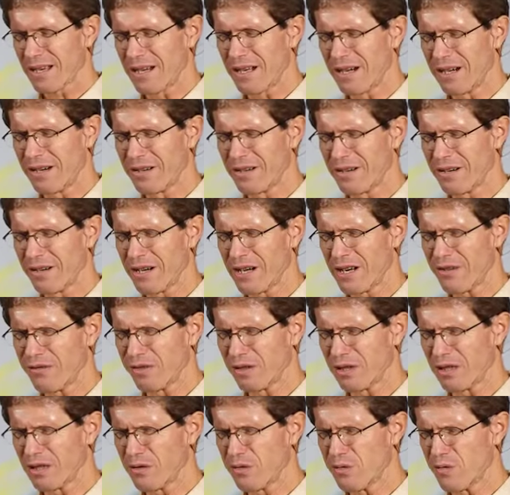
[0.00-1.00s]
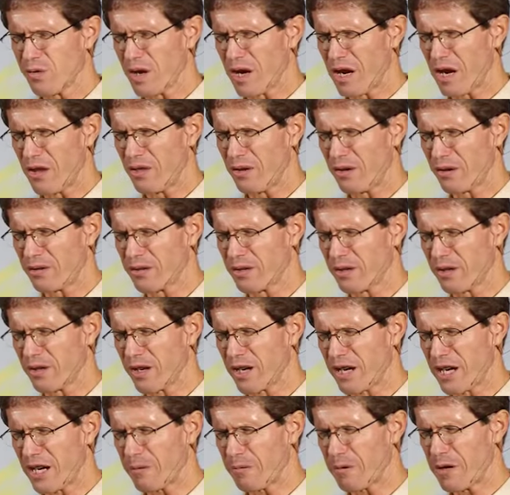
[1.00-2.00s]
Our dear Heavenly Father,
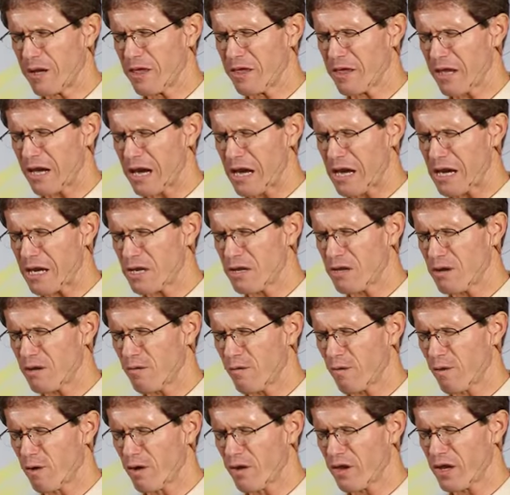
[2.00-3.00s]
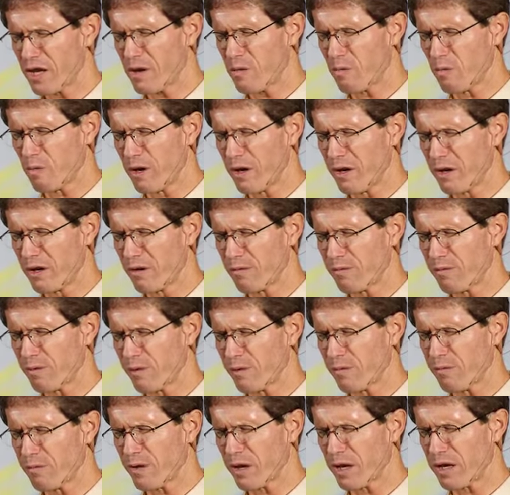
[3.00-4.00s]
tonight we thank you for the wonderful
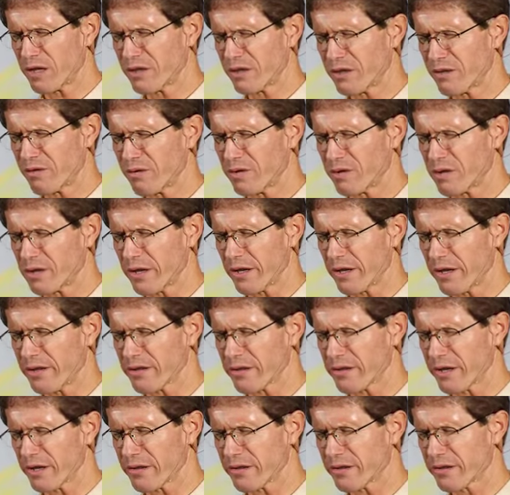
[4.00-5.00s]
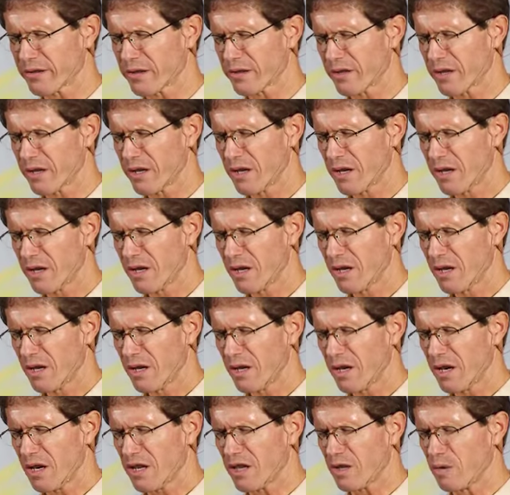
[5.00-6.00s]
face of Jesus.
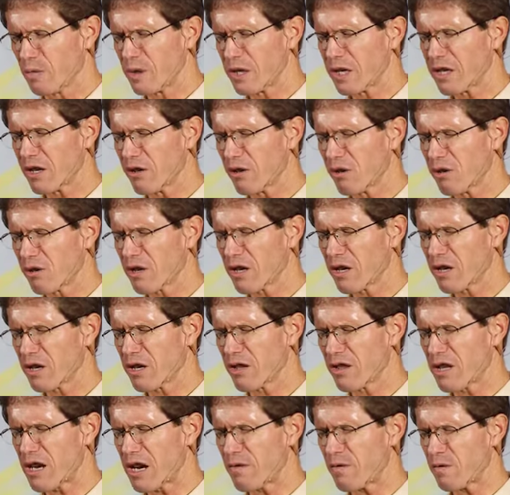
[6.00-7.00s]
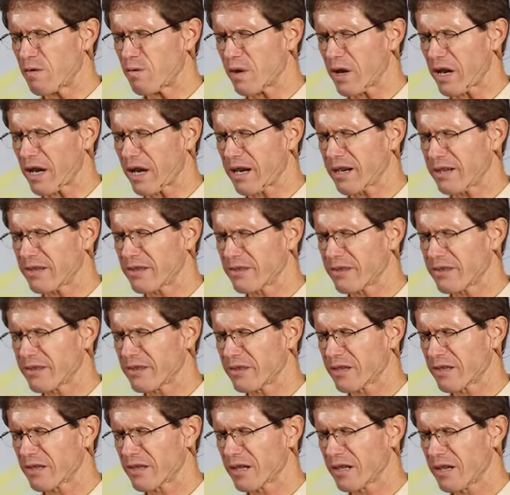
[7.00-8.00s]
And that we can look into that
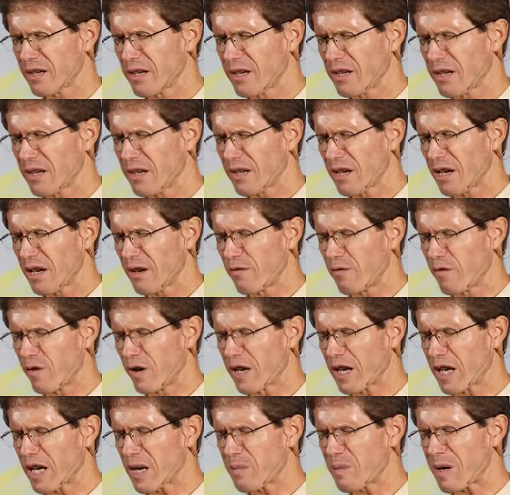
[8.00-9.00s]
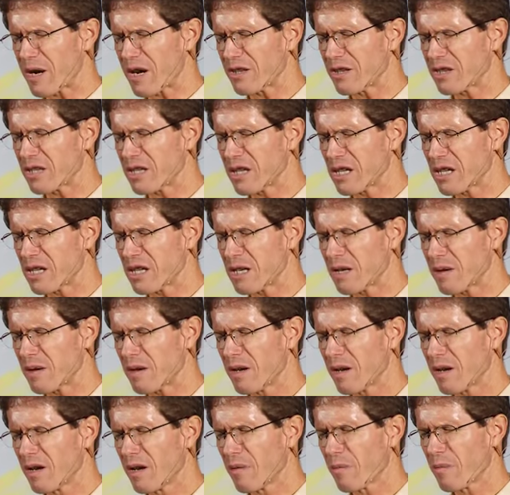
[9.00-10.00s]
face and forget about the
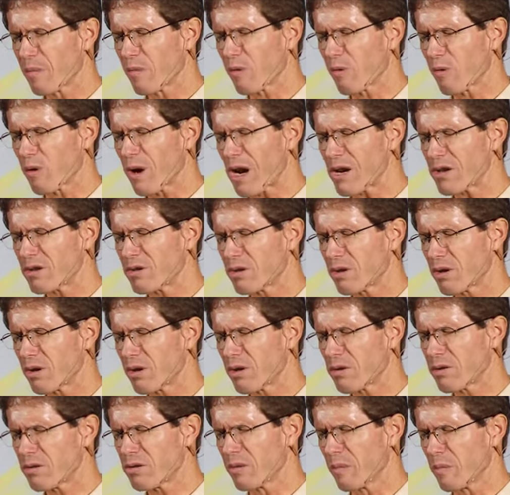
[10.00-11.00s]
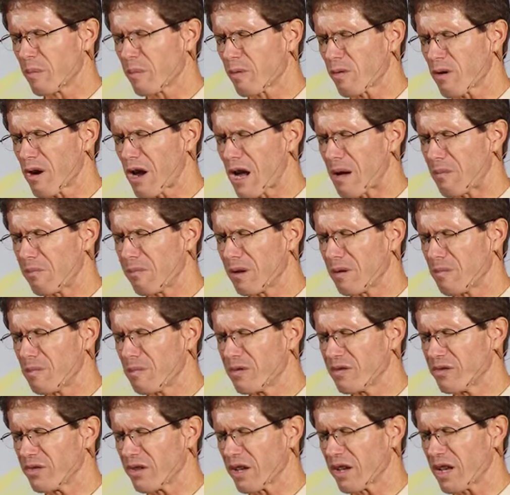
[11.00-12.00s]
pressures, the
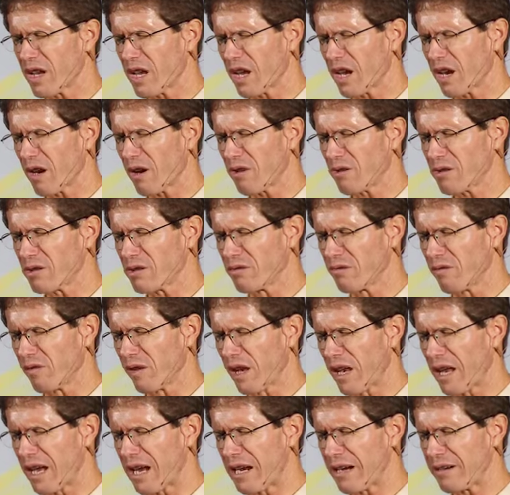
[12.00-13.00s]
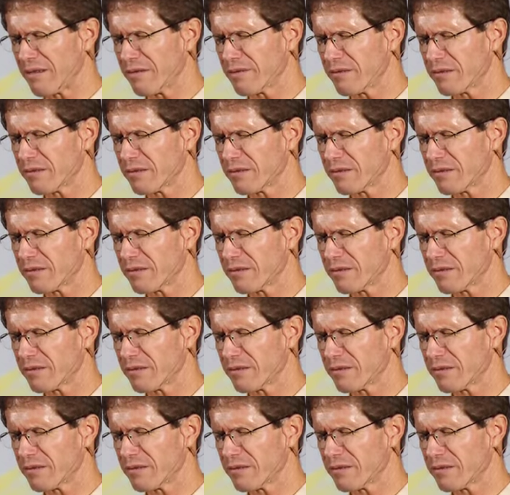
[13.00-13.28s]
problems, the cares of life.